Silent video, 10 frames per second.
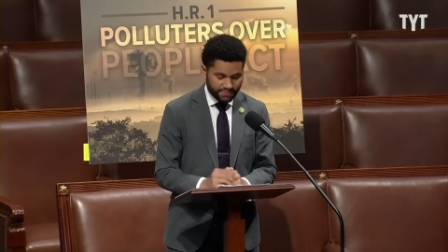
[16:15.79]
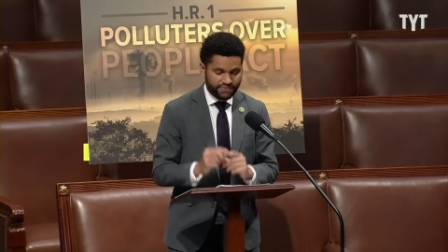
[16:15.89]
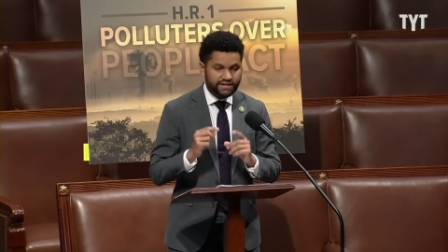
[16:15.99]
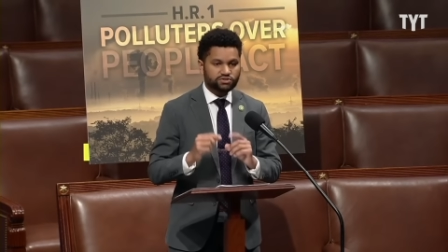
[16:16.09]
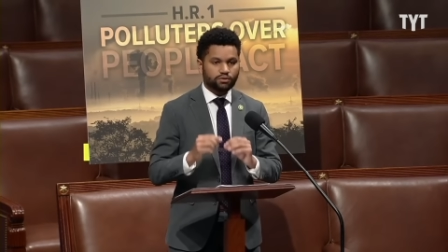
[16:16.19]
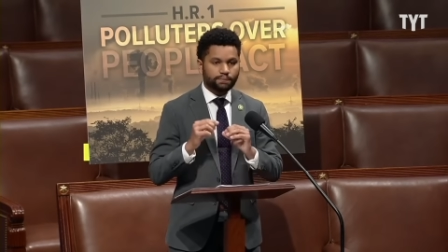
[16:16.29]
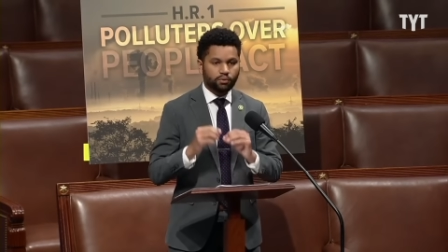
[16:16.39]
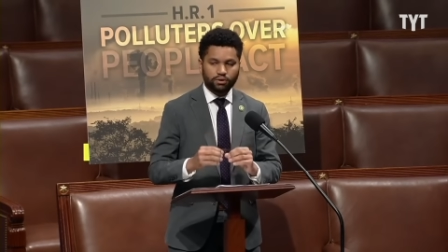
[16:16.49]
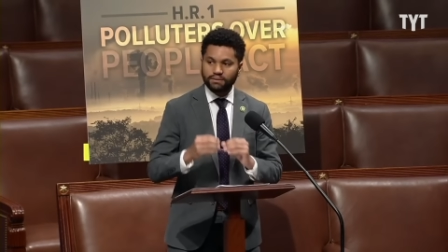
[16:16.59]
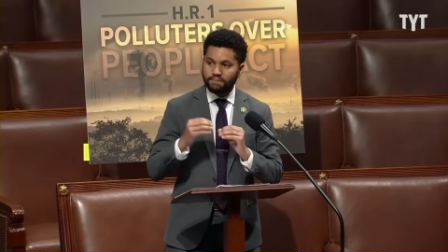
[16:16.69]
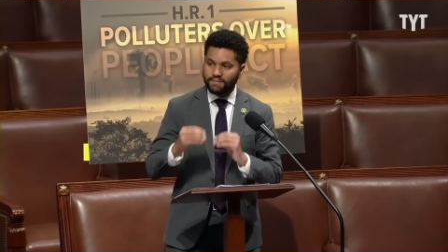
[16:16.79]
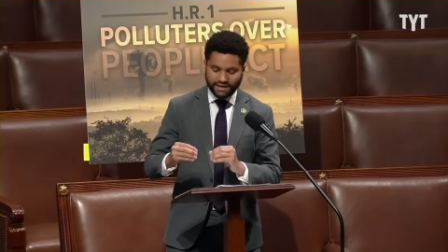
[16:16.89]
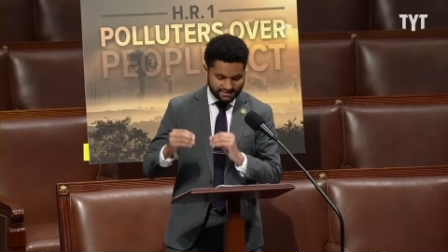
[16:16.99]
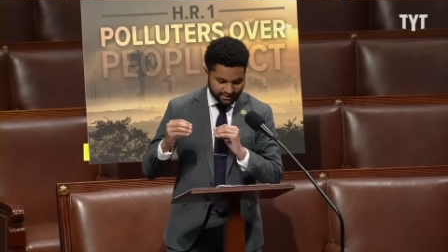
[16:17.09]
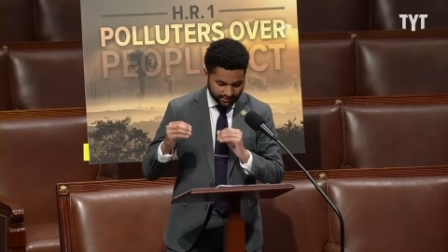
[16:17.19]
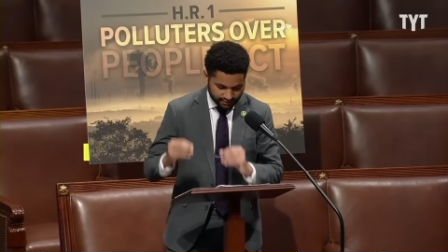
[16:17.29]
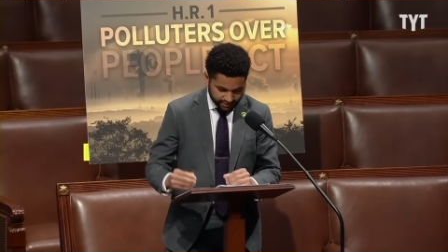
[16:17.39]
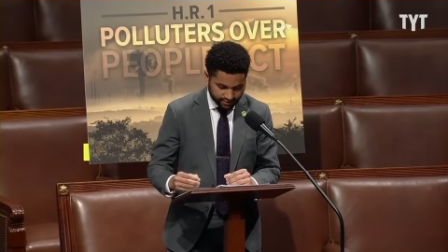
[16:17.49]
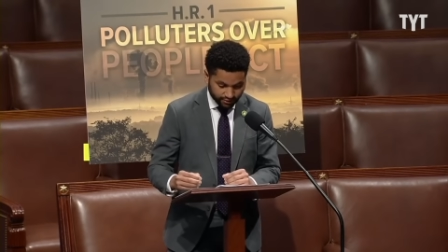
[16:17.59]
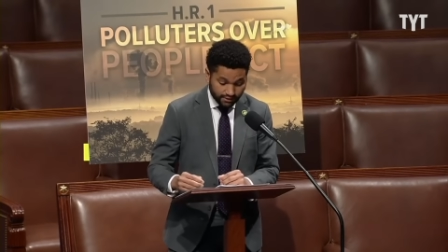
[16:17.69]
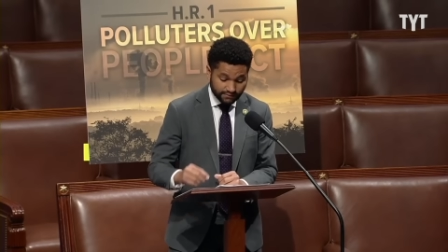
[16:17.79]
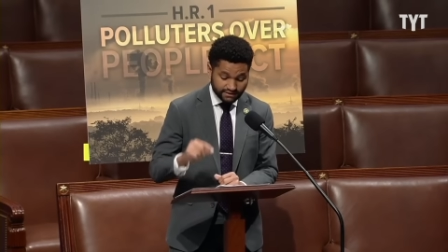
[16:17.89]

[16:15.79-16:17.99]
This report makes it clear